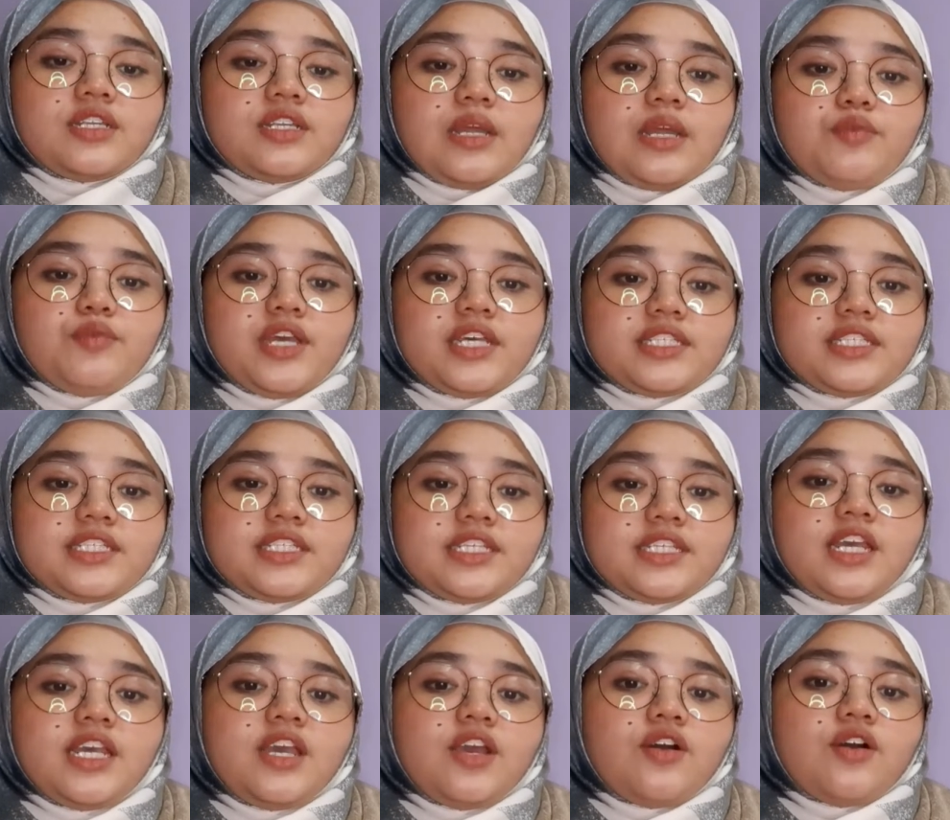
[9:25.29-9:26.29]

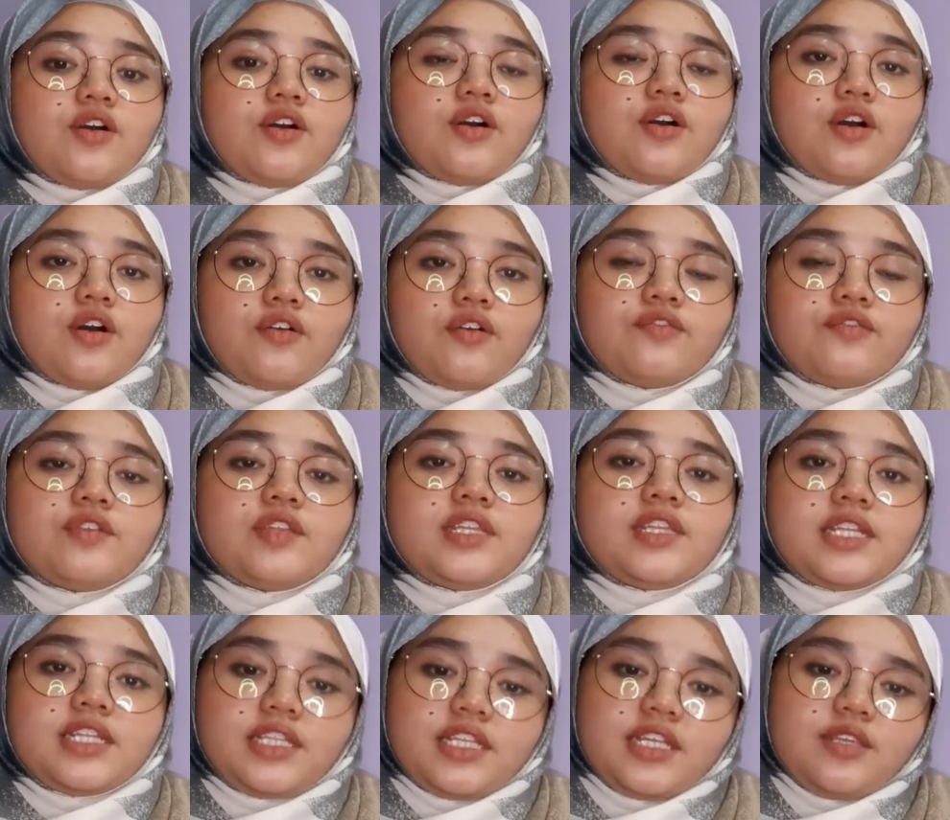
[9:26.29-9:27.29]
WACC of
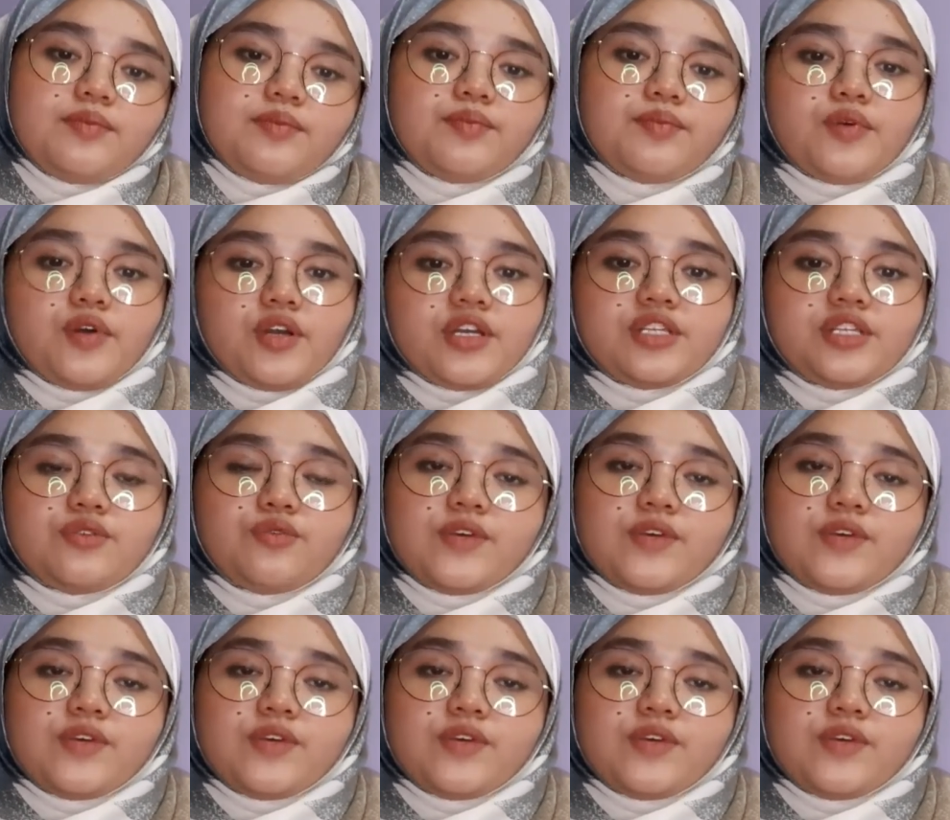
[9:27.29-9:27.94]
13.17%.